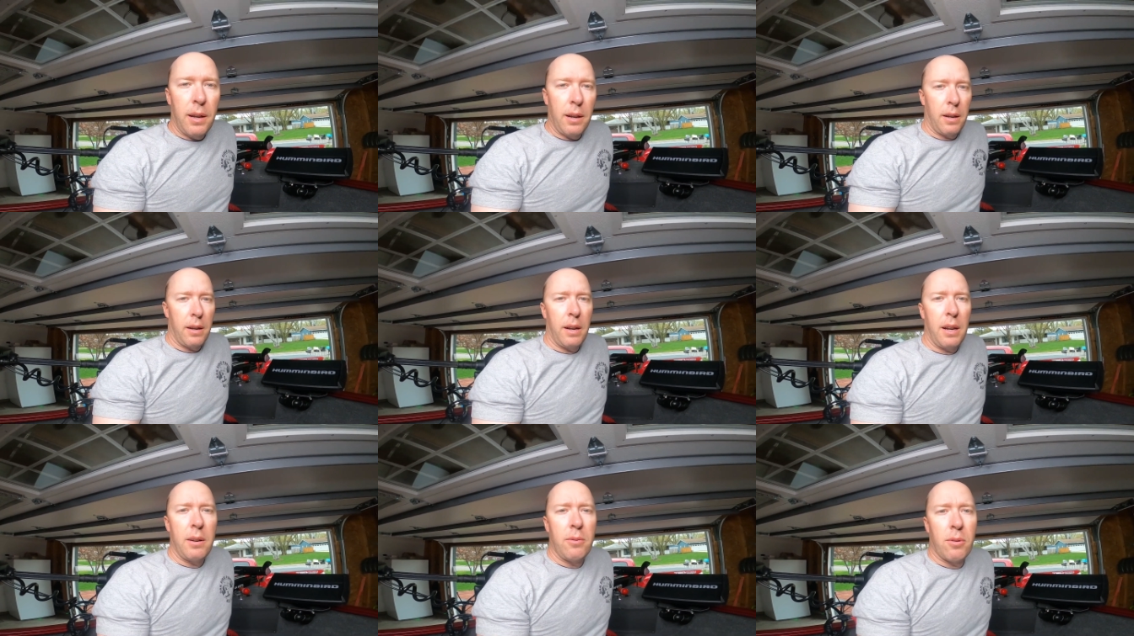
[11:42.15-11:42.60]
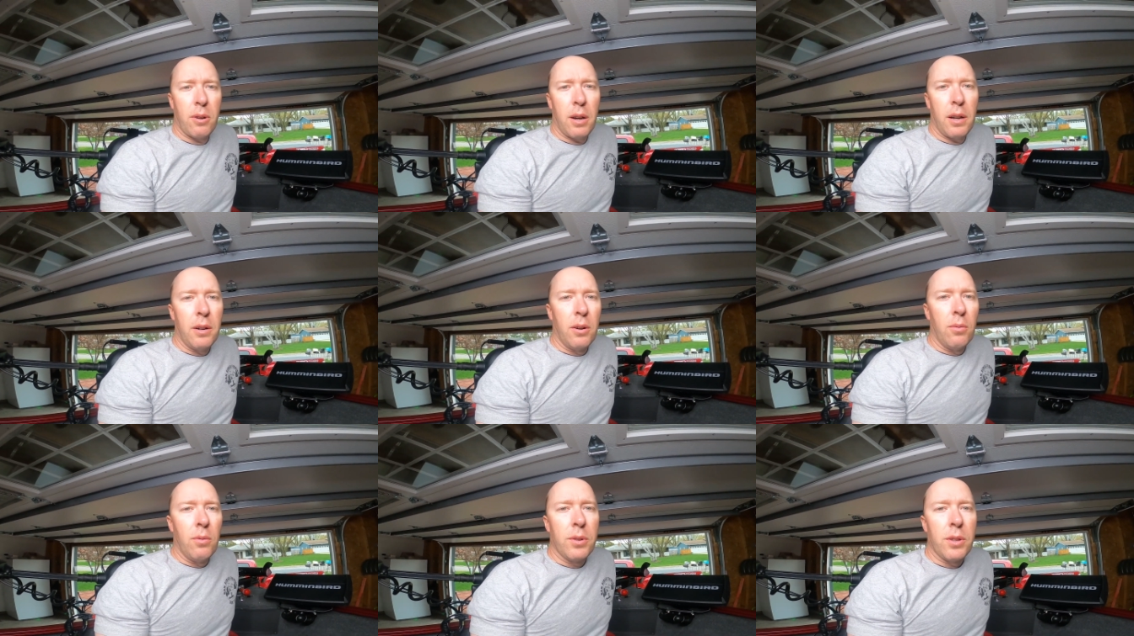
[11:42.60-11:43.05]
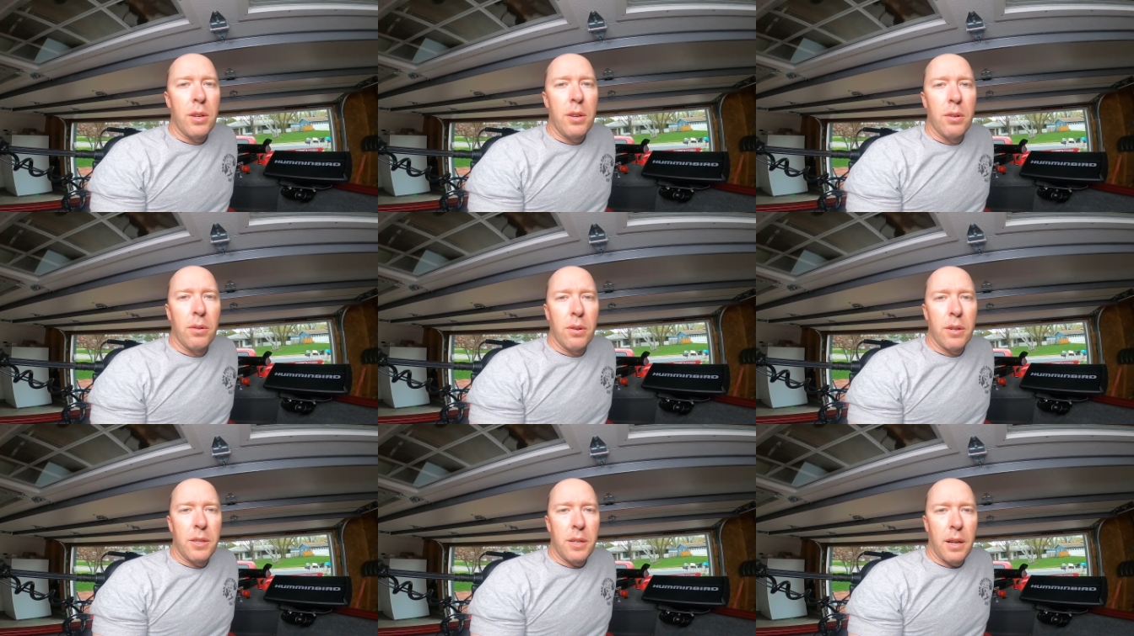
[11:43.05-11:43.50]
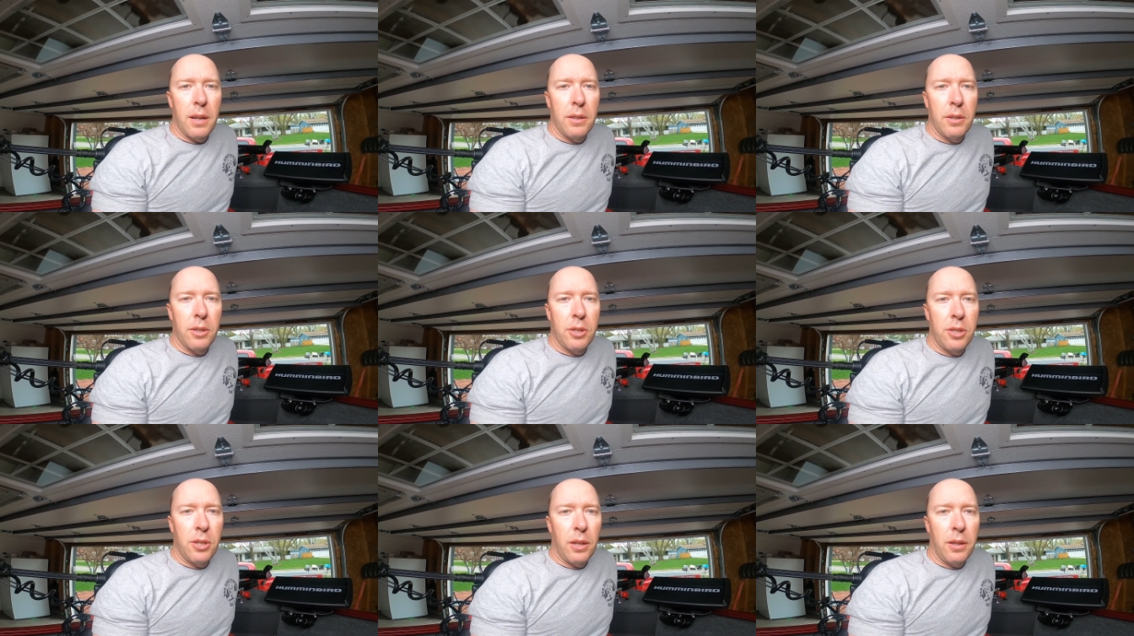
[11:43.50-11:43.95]
Anywhere I don't want the noise, I
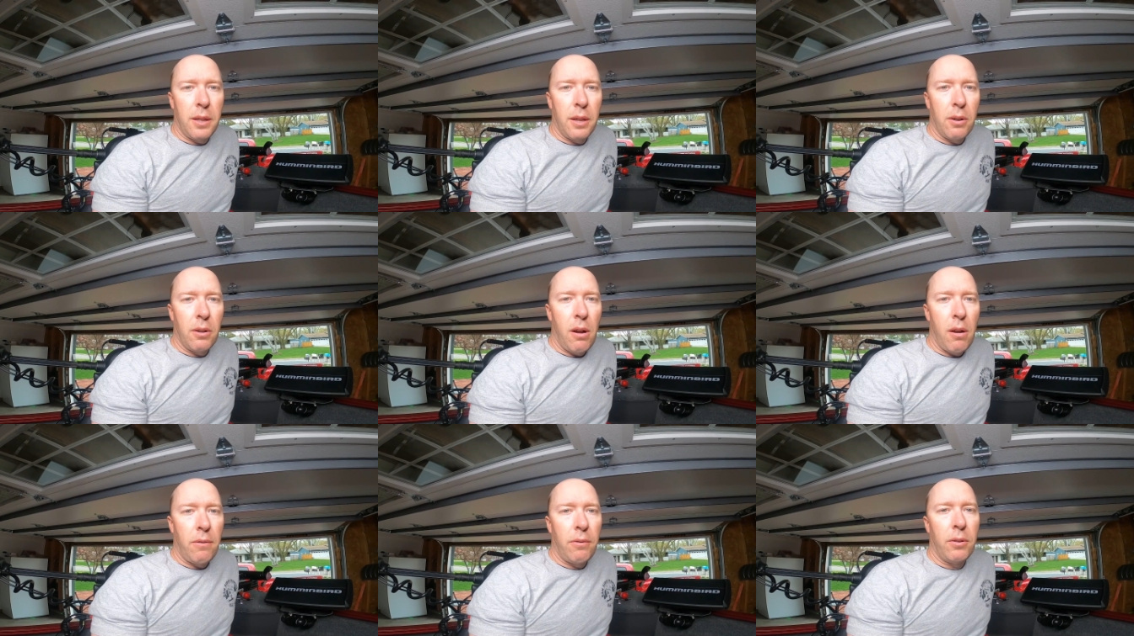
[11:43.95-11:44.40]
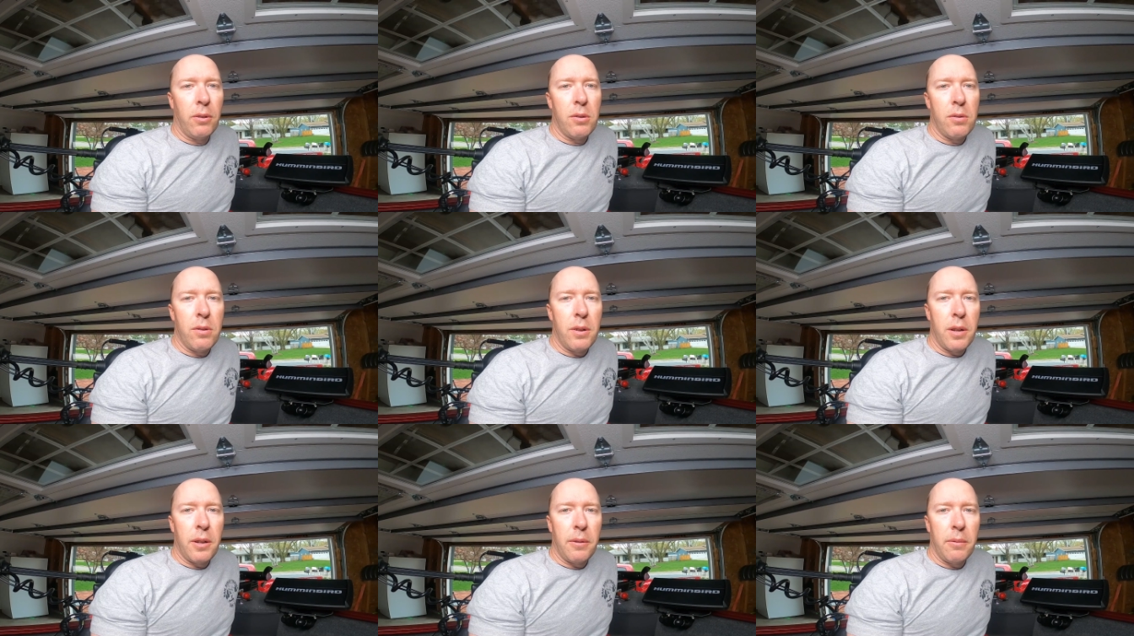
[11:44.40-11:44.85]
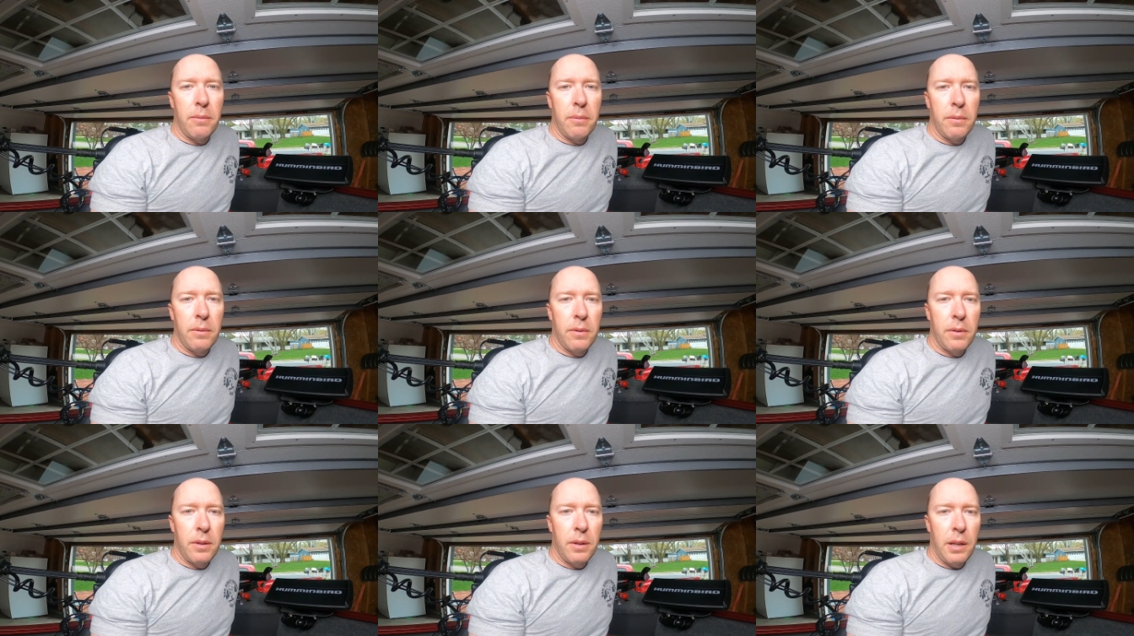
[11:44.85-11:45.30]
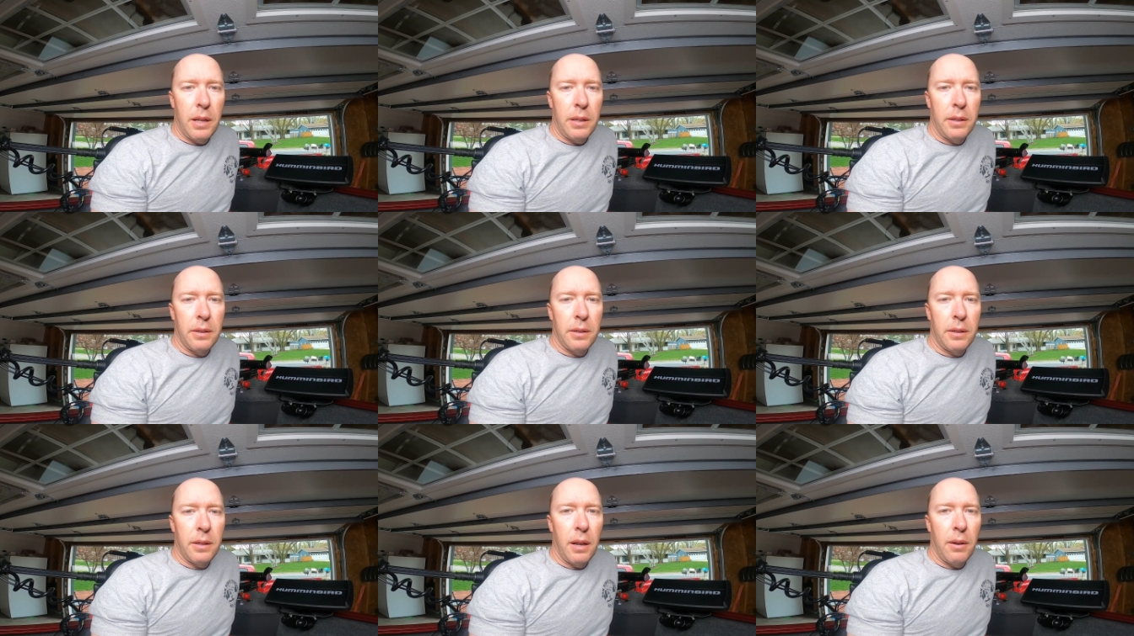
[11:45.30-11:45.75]
can just shut that off real quick
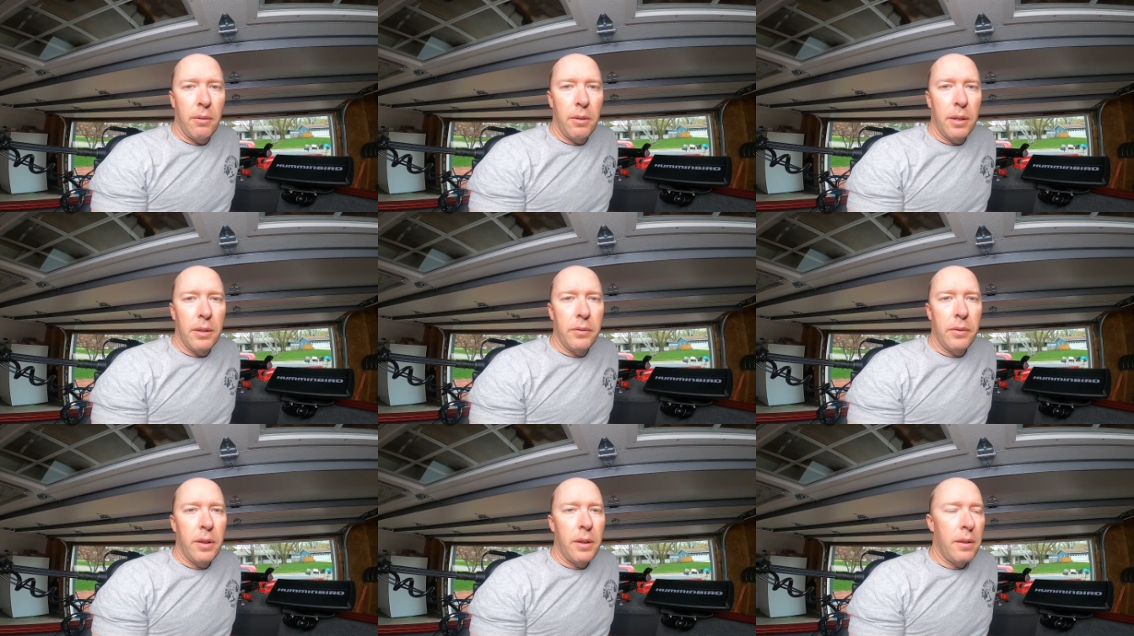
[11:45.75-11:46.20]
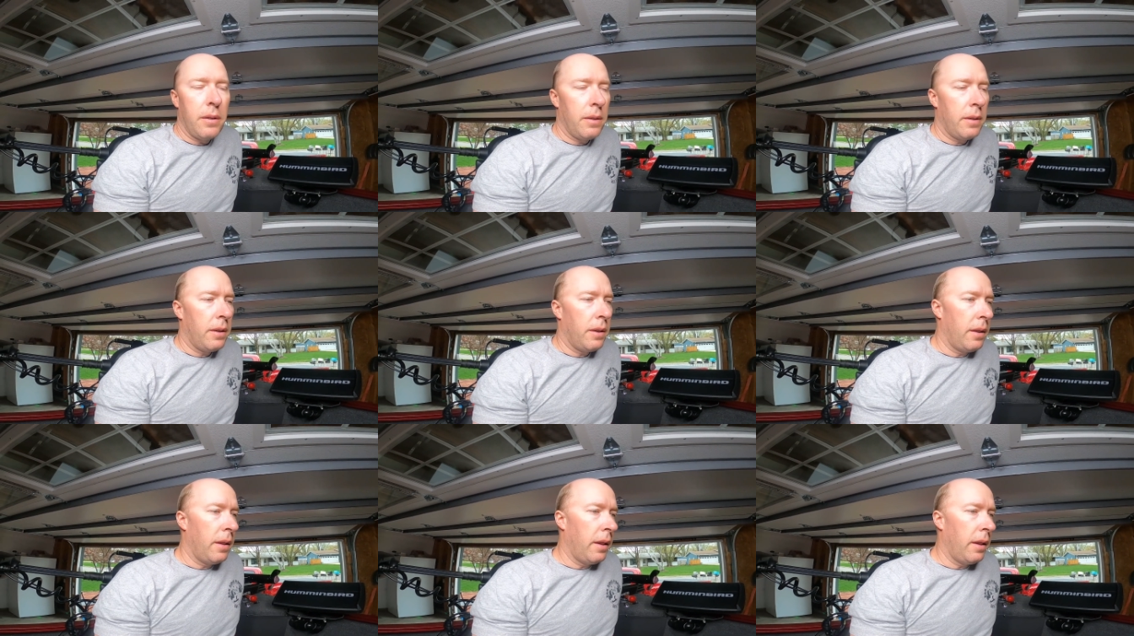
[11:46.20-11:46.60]
and get rid of it.